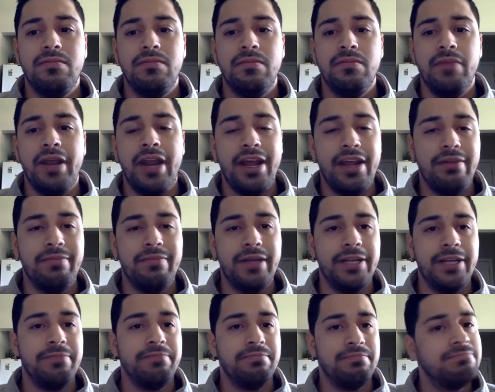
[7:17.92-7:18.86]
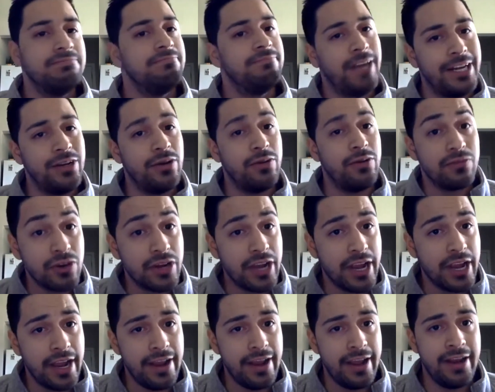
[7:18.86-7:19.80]
but I but I don't
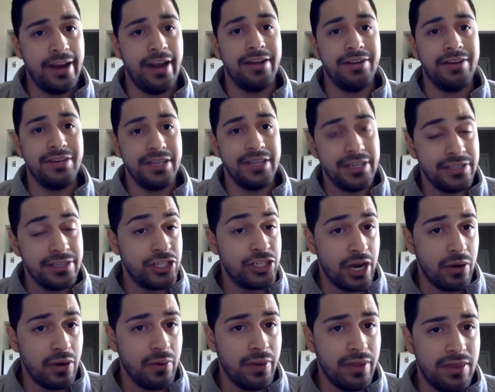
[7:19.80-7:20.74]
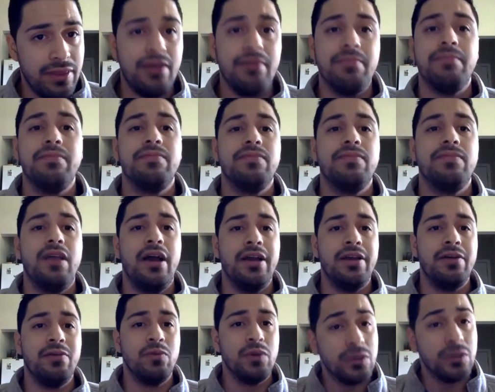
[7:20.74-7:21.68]
forget, and I did share with them.
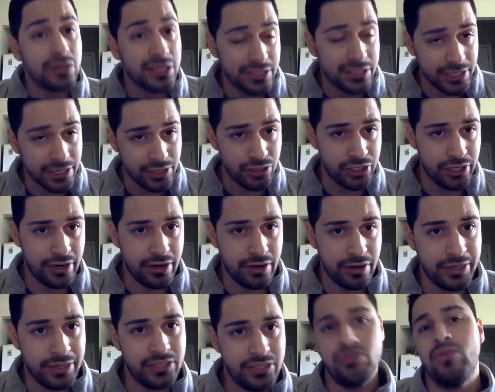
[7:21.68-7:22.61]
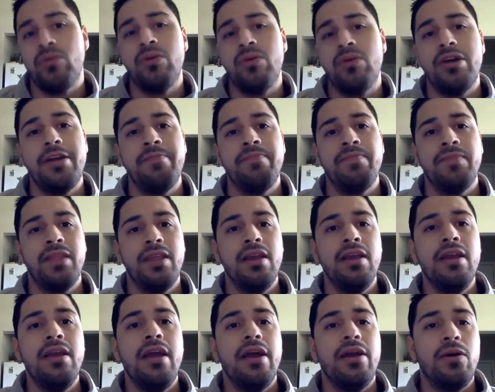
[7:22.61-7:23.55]
I will continue sharing my story,
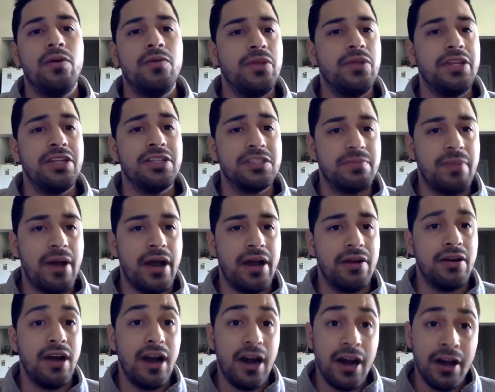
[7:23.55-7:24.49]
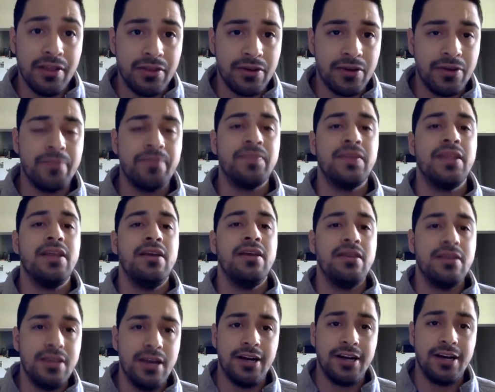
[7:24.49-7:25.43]
and hopefully inspire other
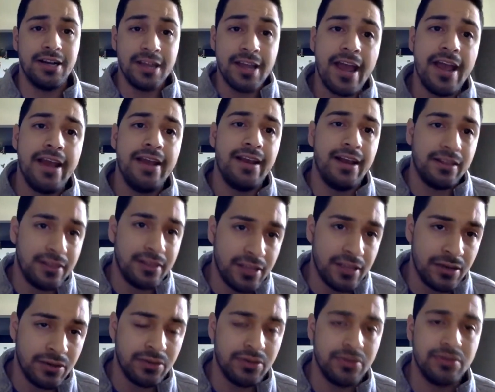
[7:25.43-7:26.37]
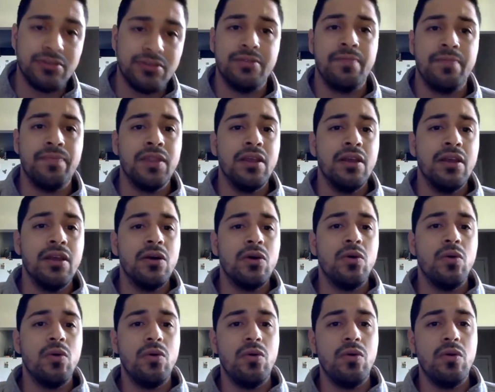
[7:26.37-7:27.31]
young gay Latinos
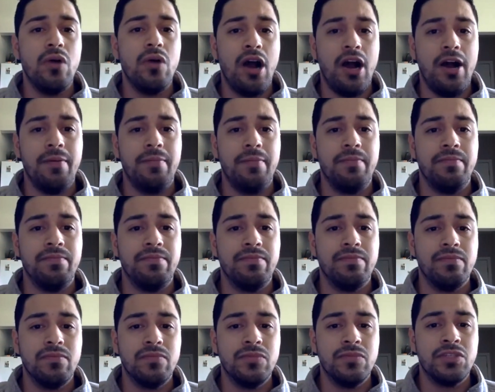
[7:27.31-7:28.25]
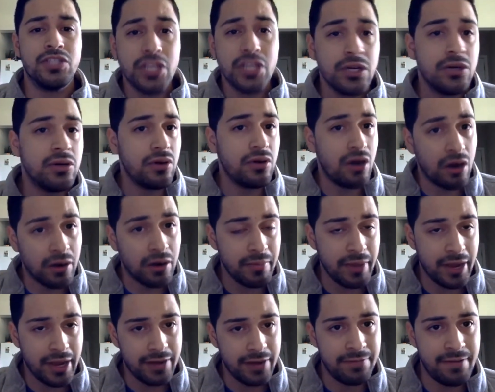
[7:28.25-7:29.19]
who um, still are
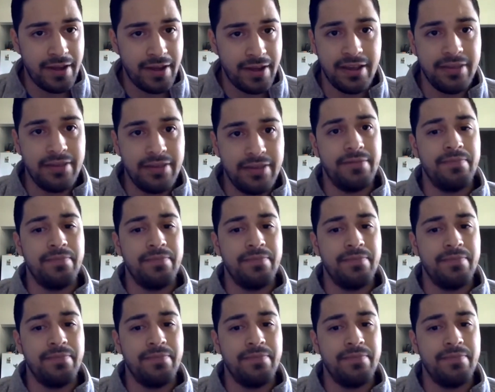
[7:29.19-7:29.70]
men of faith